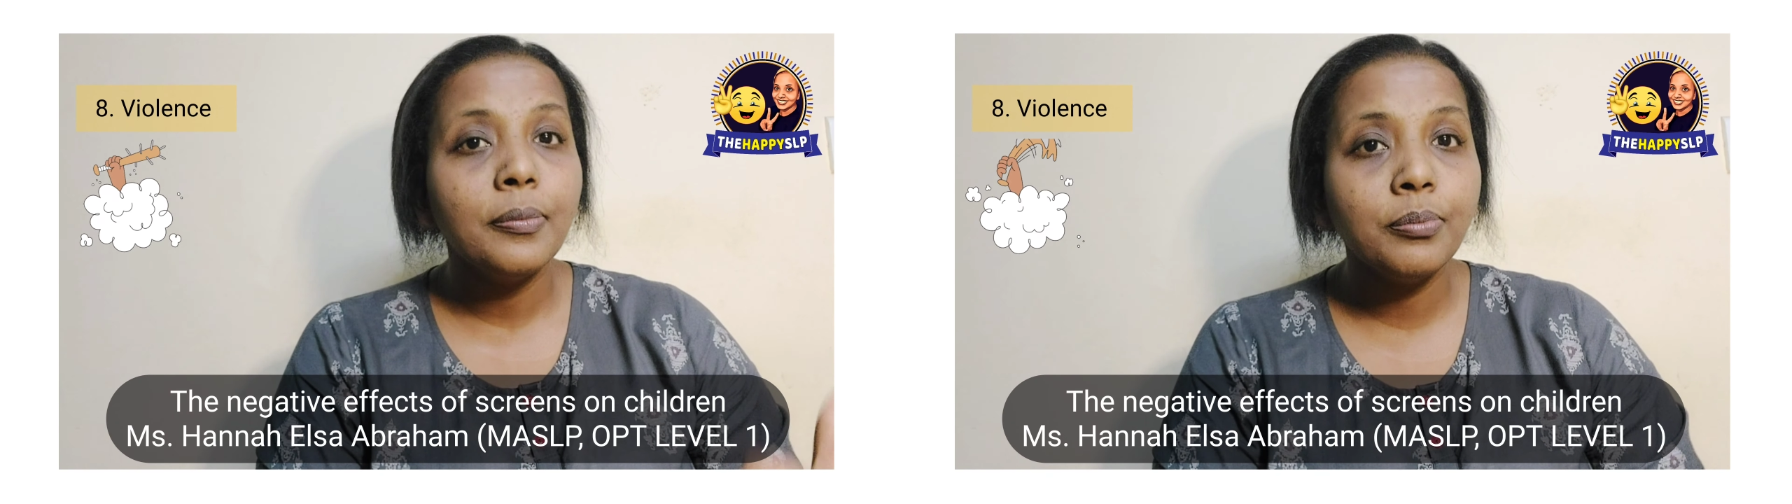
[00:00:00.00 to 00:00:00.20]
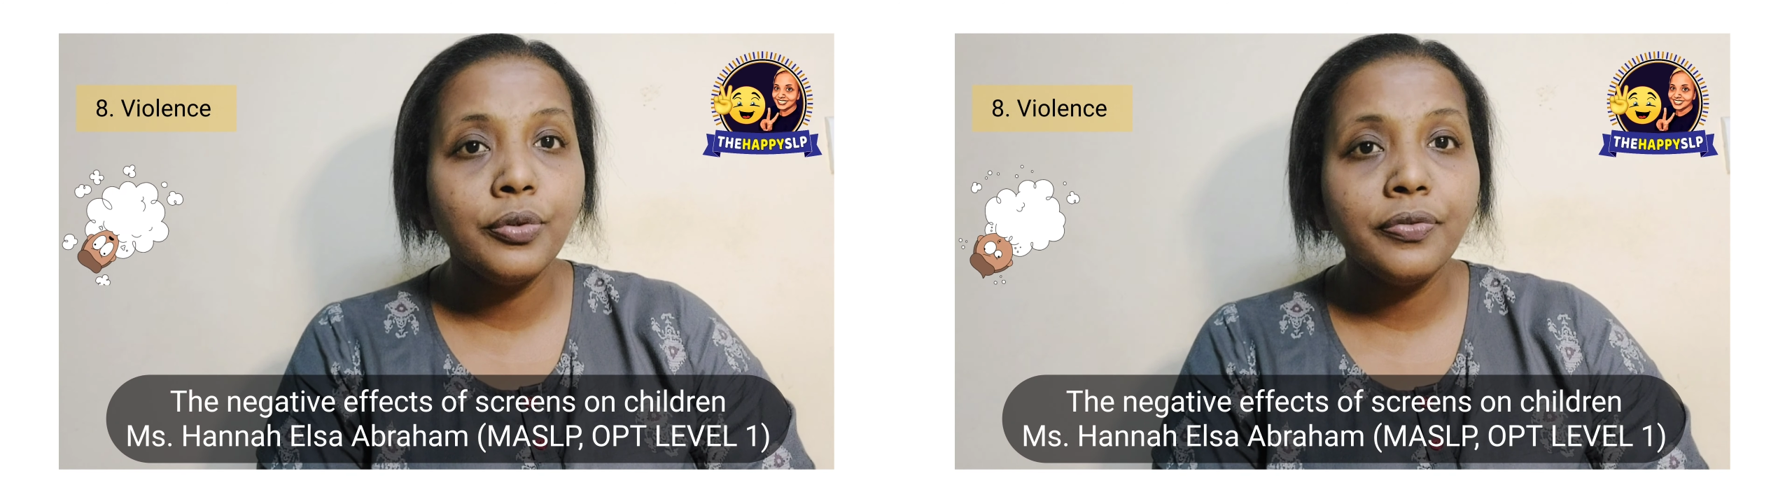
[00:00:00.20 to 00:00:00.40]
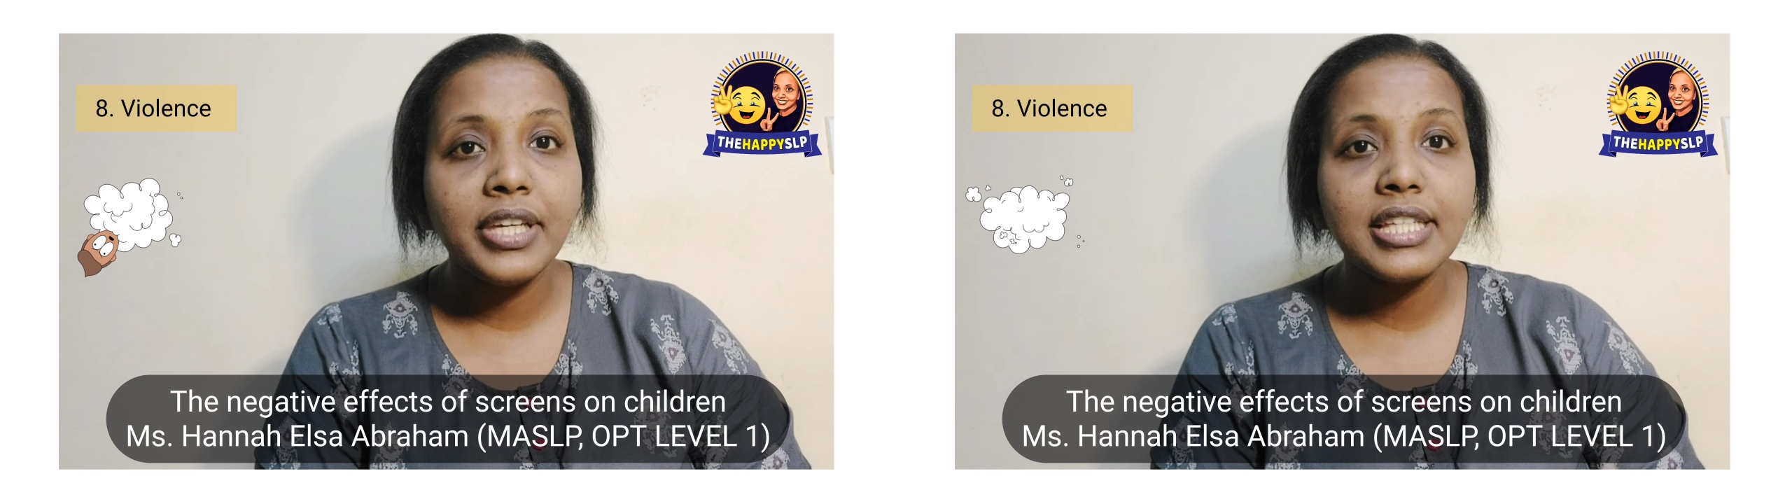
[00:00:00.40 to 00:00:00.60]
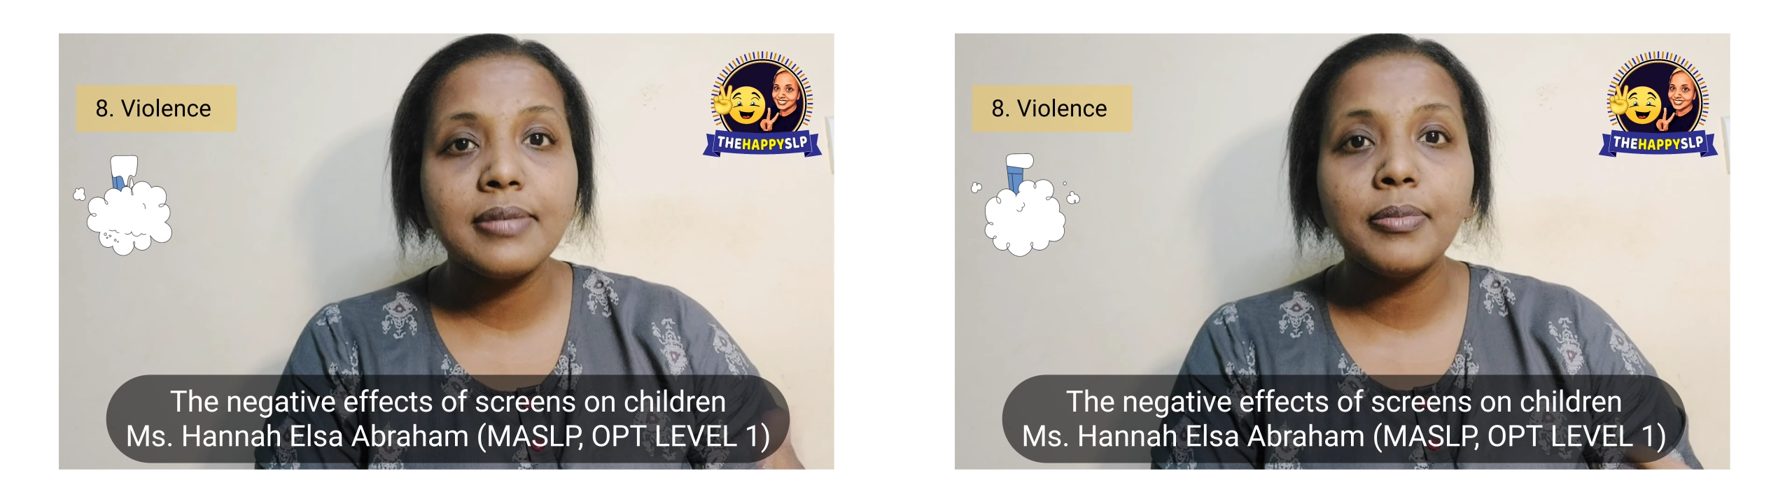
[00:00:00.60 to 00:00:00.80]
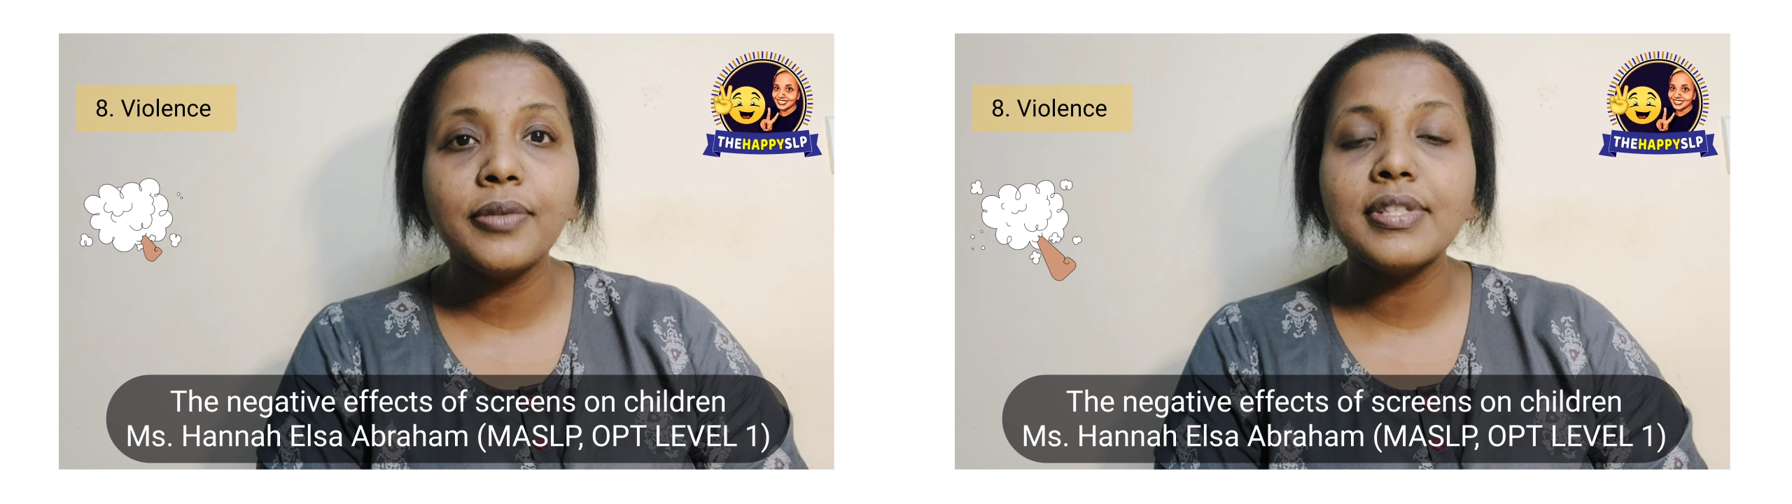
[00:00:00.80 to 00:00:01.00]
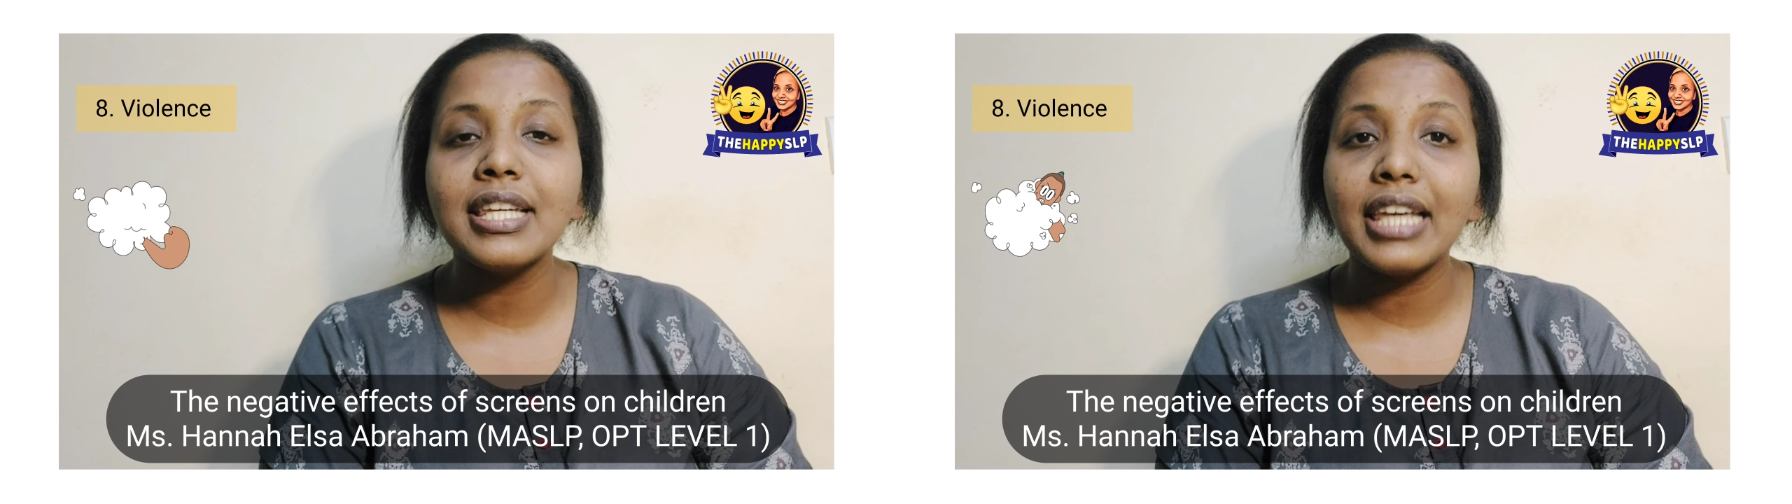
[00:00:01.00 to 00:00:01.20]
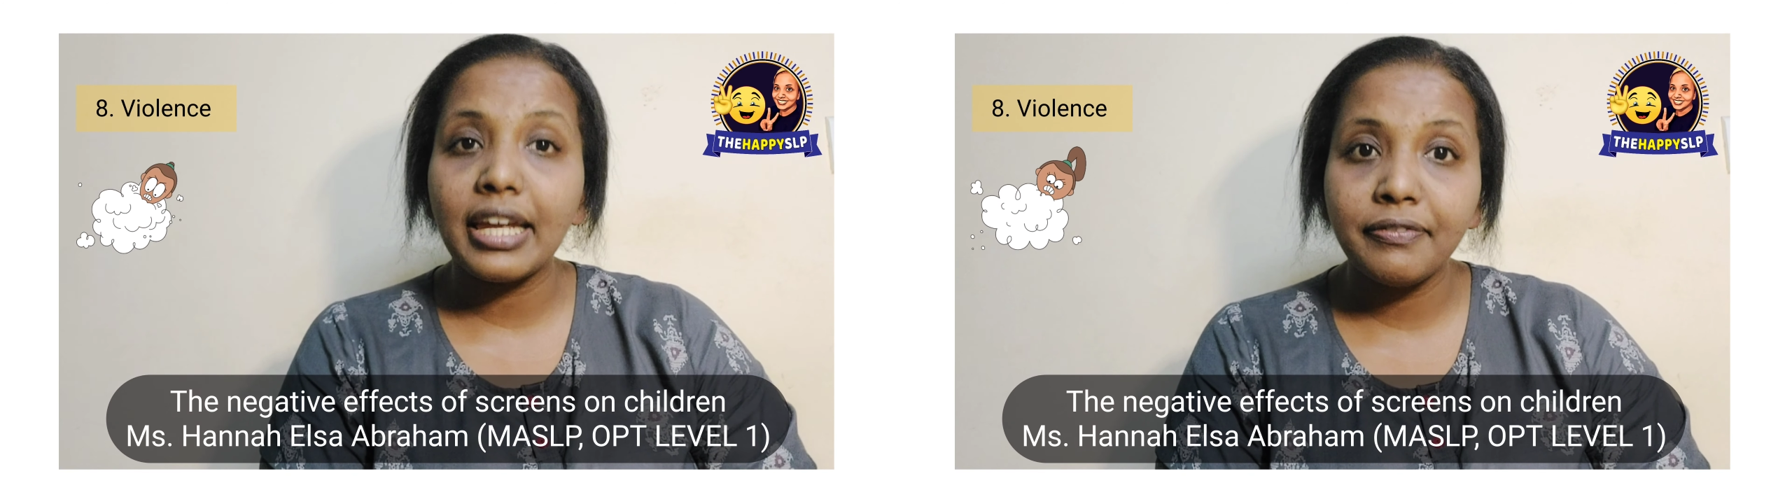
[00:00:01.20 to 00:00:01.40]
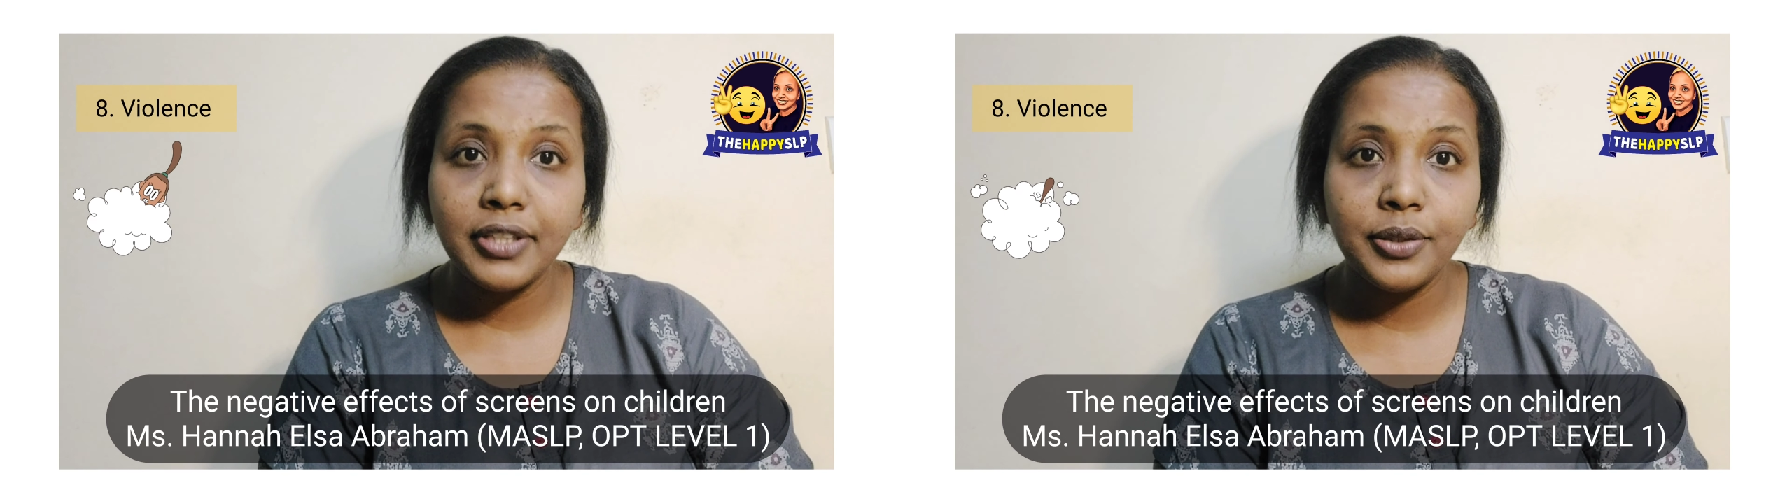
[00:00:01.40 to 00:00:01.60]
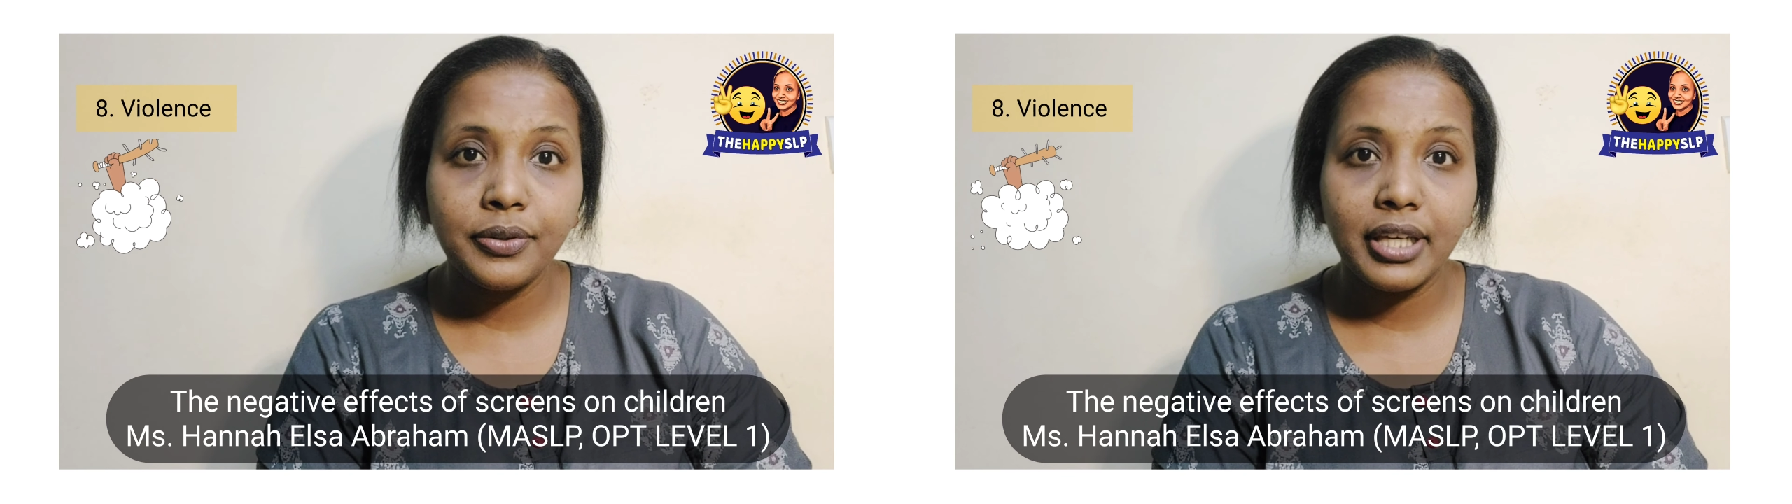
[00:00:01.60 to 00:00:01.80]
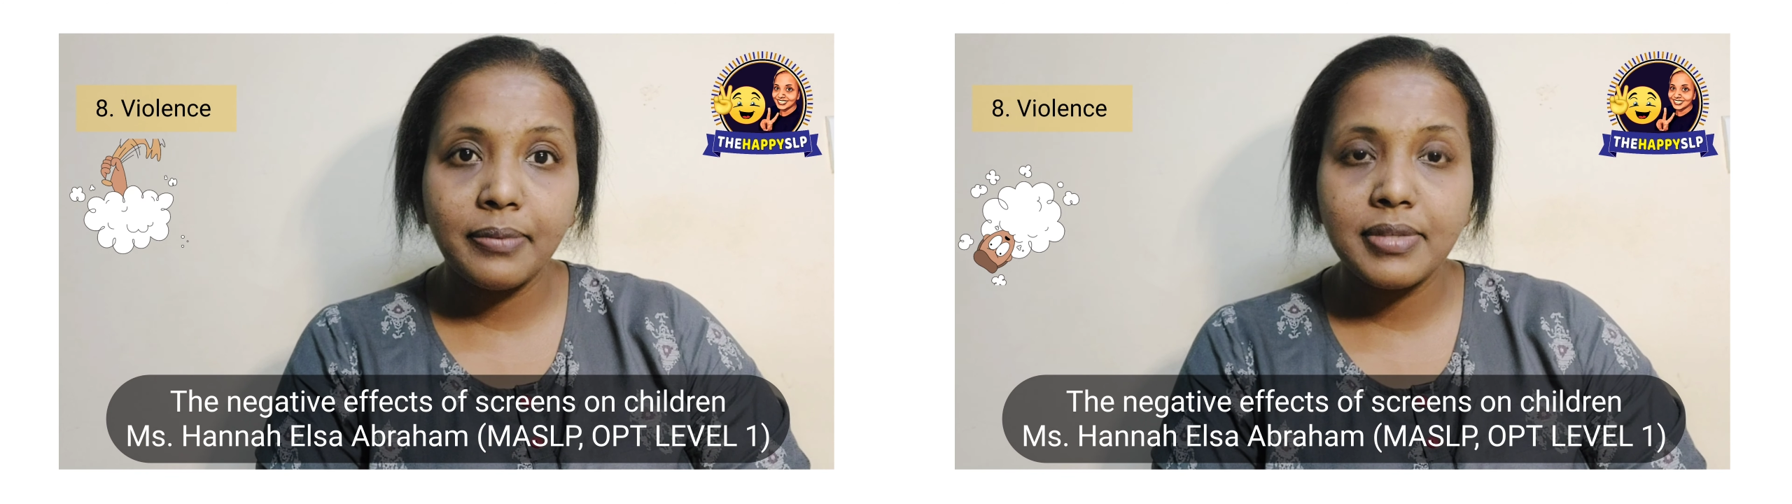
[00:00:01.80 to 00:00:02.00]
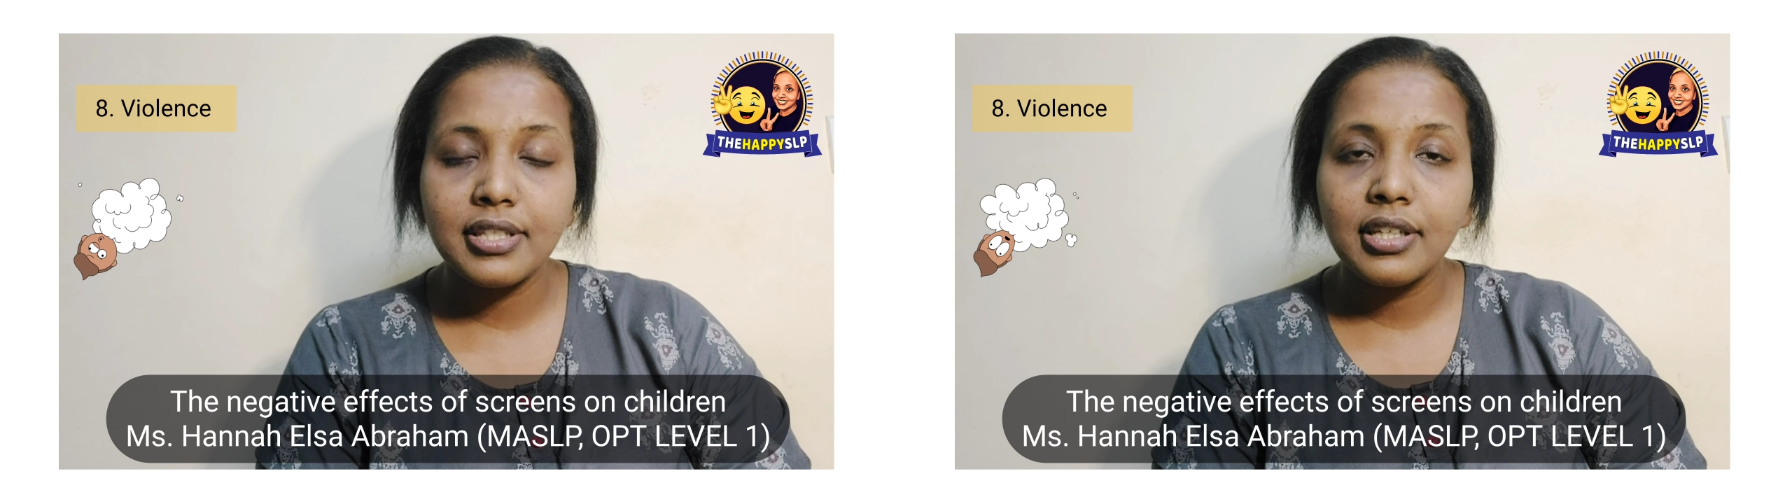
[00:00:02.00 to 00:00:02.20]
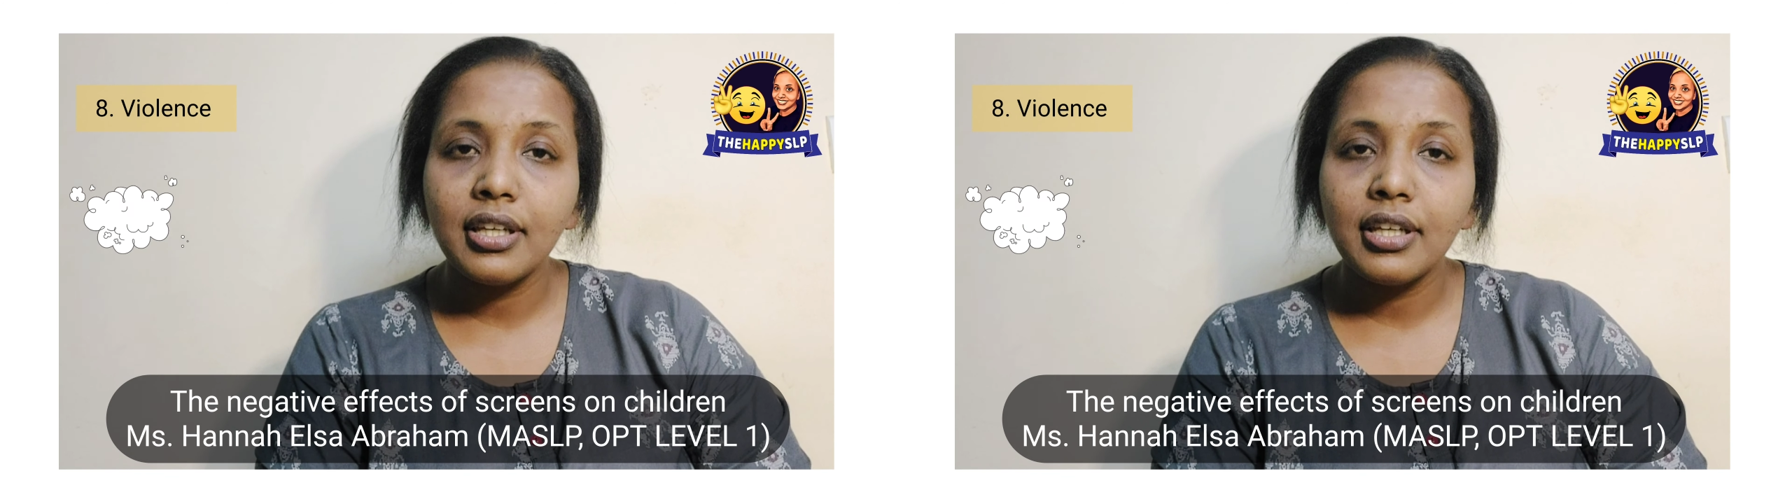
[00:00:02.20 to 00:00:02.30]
movies, music, and video games.